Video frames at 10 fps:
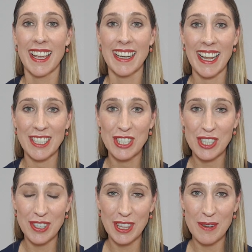Now,
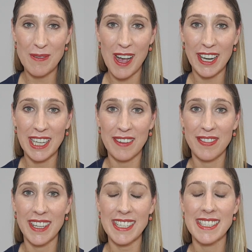during the writing of
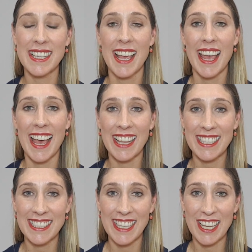this,
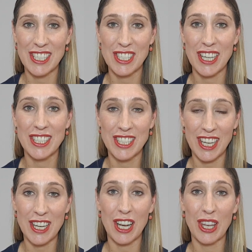Helen says
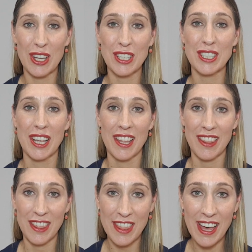she learnt
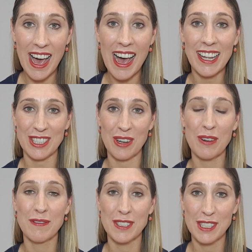the art
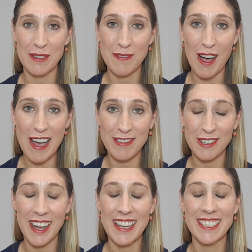of
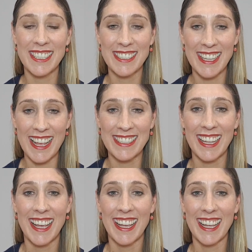survival, and she says
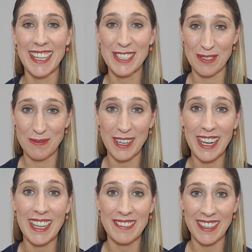it's
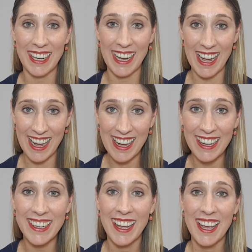really, really hard.